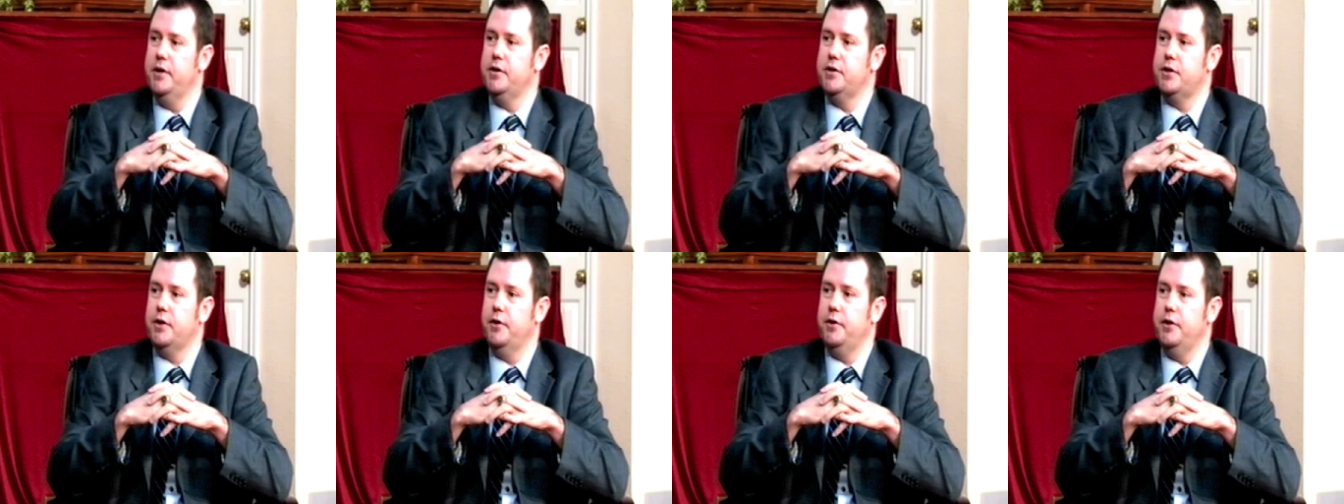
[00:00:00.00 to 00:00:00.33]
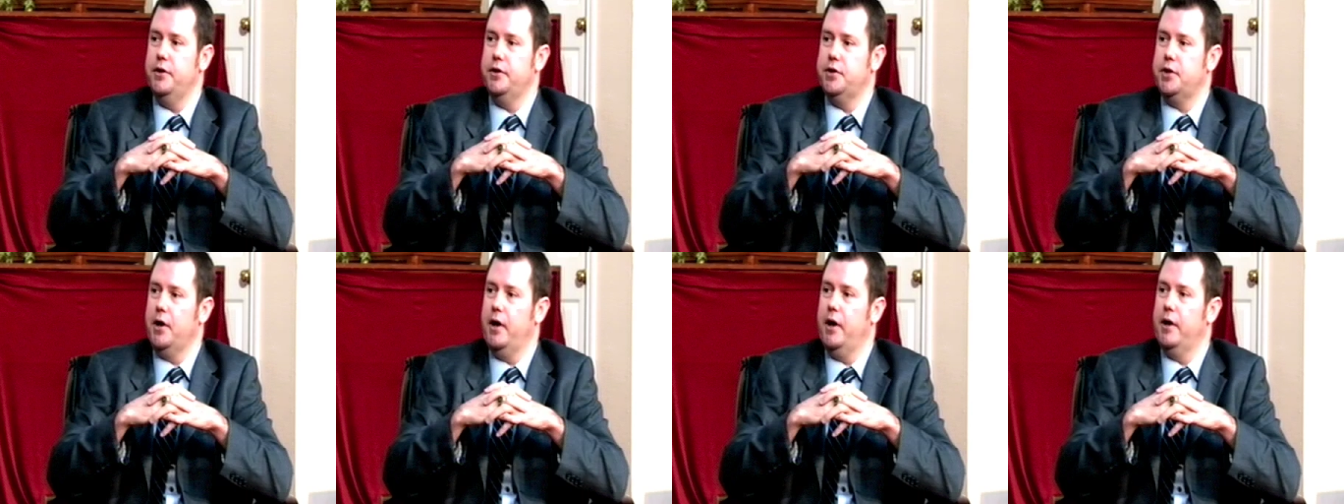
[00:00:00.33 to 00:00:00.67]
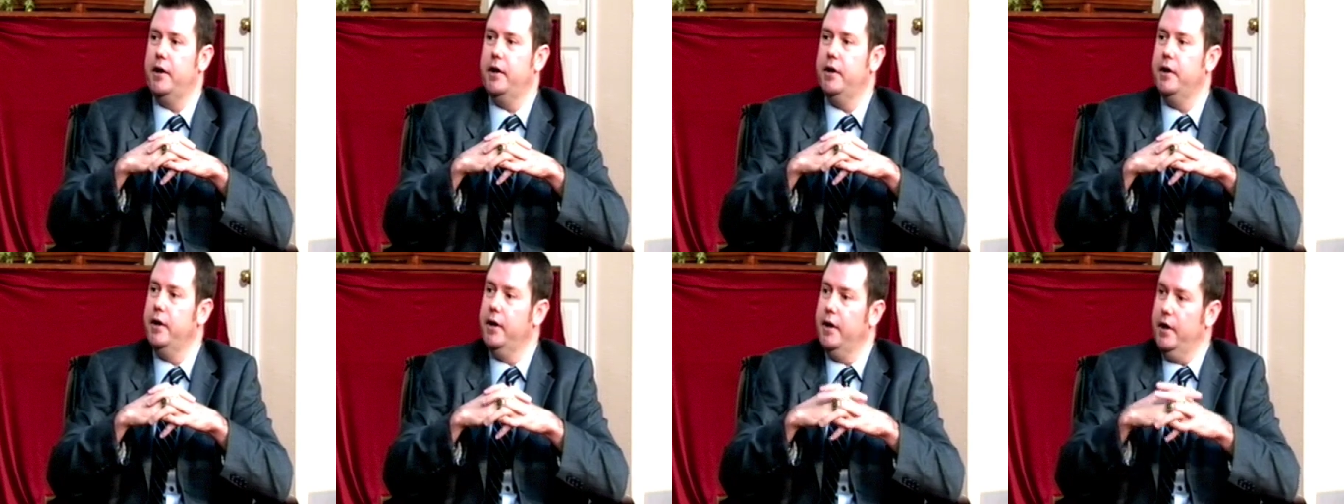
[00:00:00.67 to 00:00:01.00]
So you try to
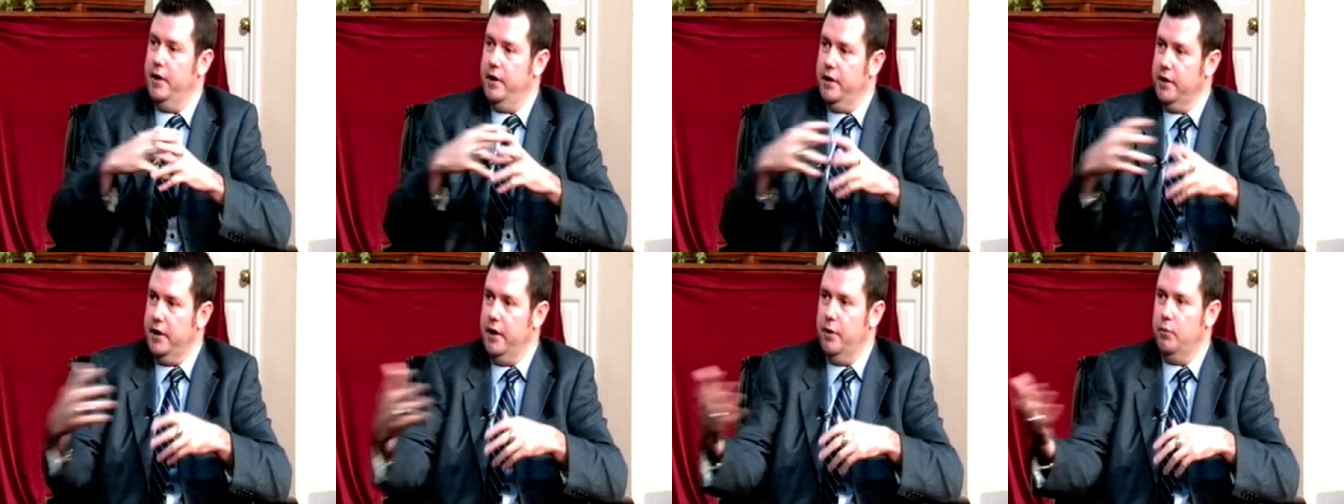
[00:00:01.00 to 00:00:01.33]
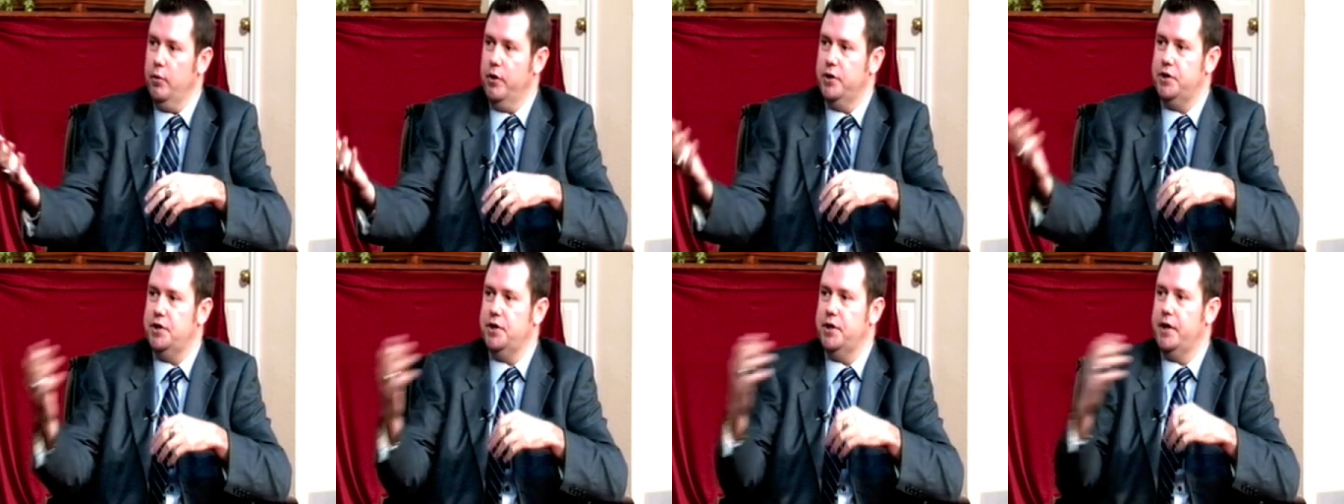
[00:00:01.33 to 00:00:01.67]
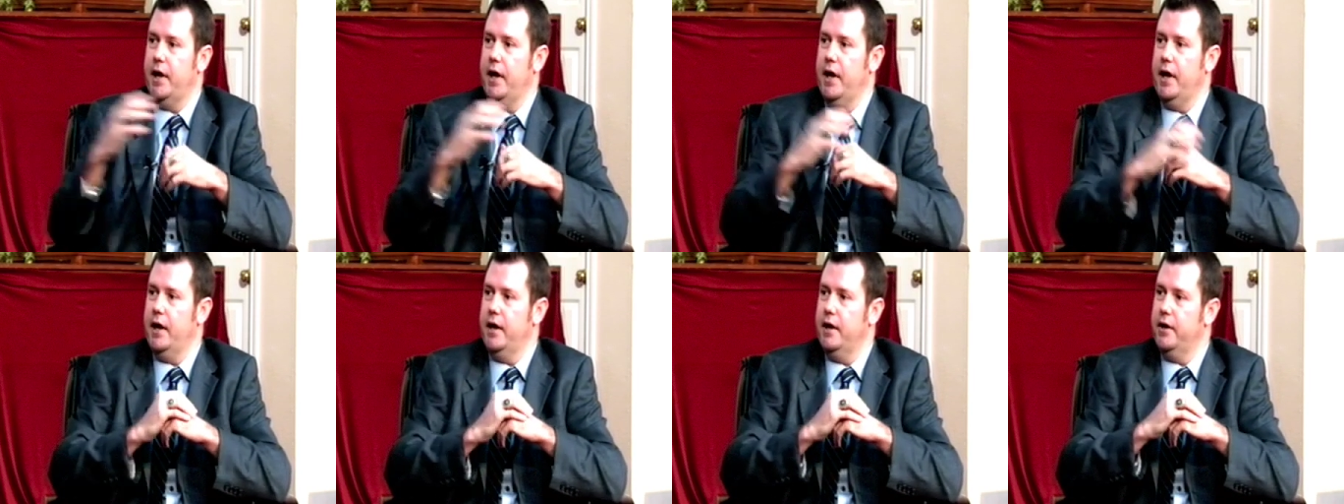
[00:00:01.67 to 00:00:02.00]
get what you
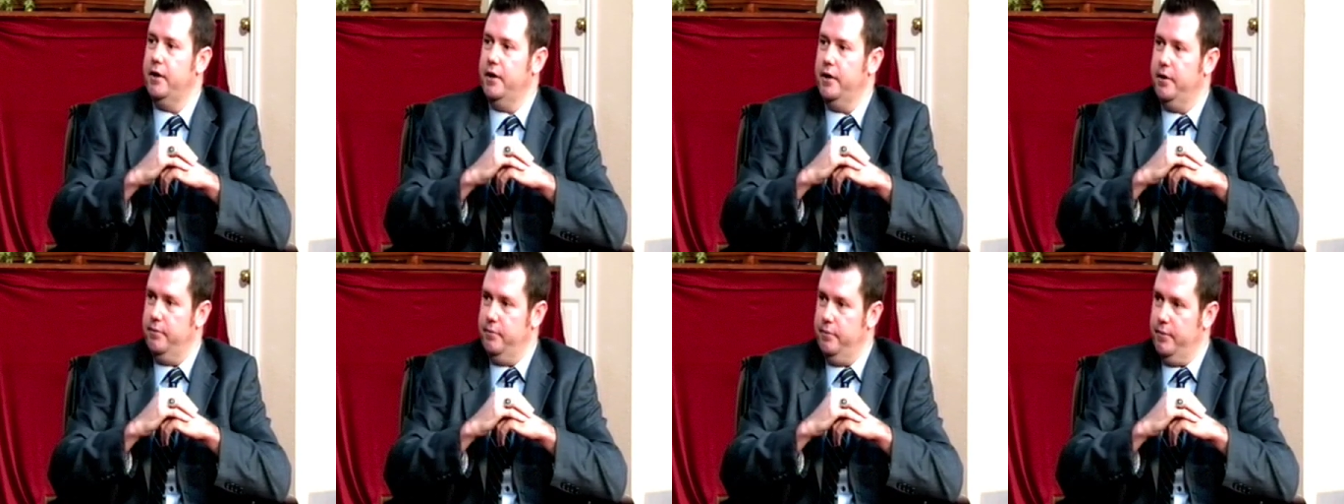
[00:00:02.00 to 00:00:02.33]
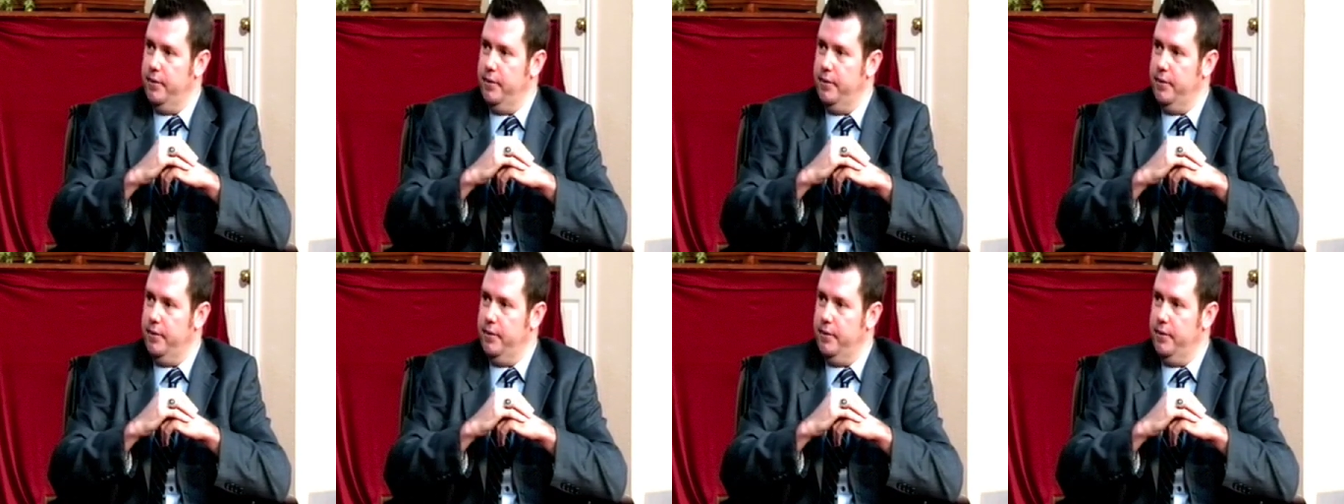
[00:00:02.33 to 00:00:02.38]
can to